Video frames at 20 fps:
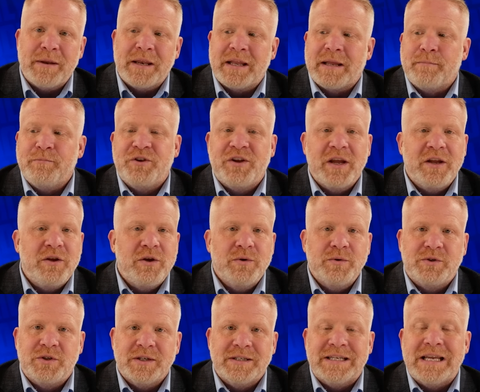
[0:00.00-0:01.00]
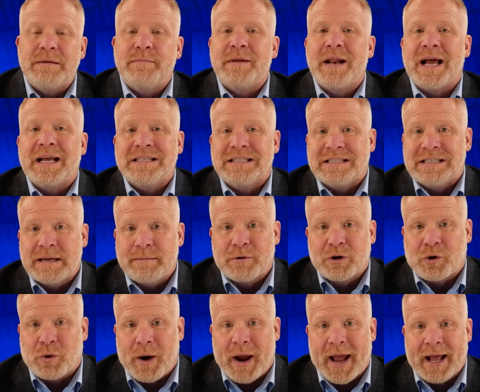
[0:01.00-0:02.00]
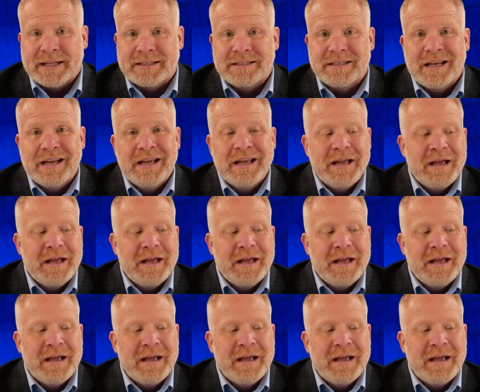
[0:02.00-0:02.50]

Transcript: and continue to demonize Democrats,